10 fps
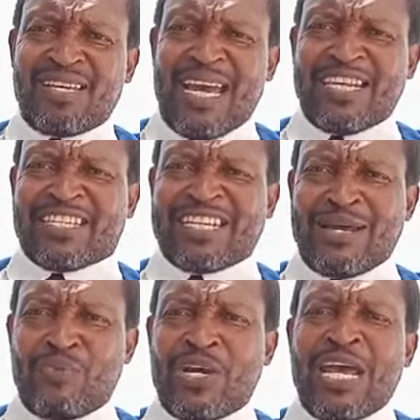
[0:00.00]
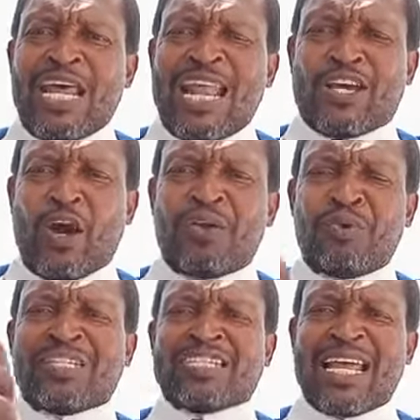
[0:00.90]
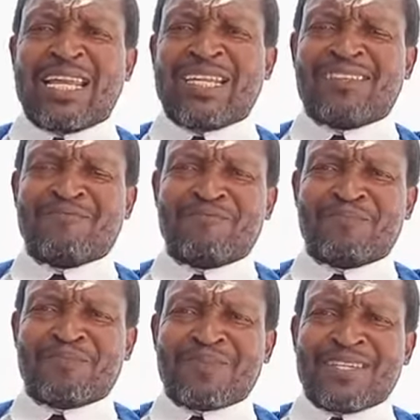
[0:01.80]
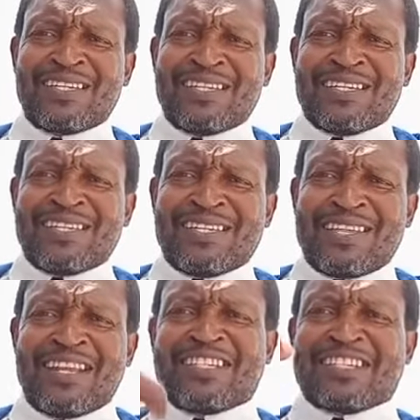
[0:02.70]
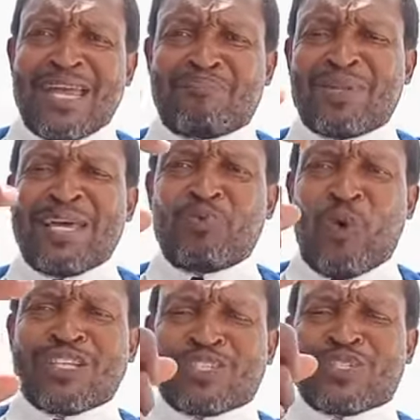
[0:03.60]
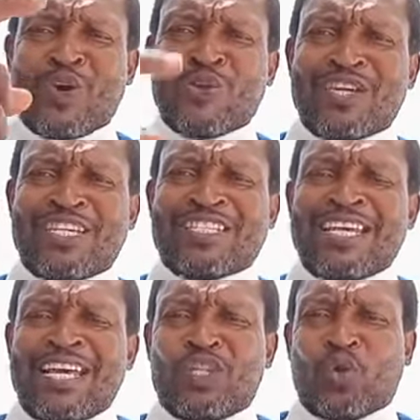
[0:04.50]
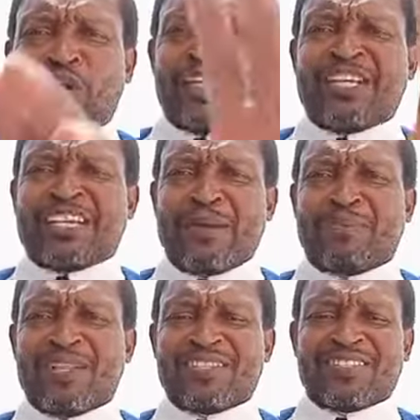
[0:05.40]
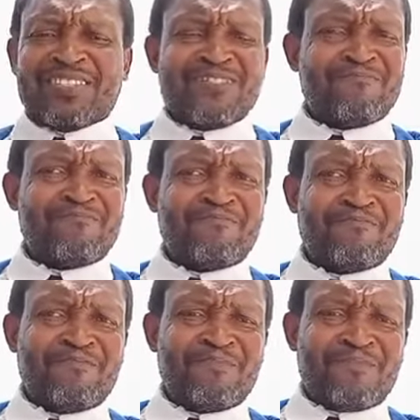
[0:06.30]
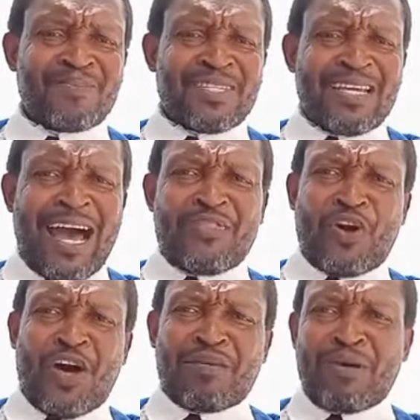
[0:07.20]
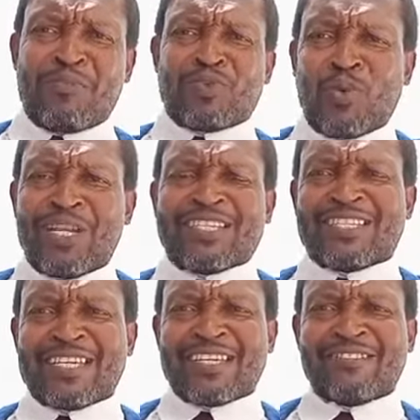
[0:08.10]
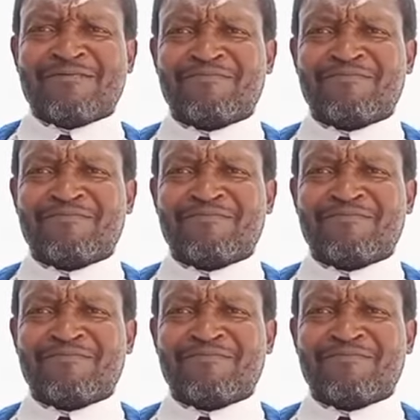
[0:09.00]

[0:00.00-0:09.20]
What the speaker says: in the same way, like how he was telling the disciple in one story, he told the disciples and the other members who were listening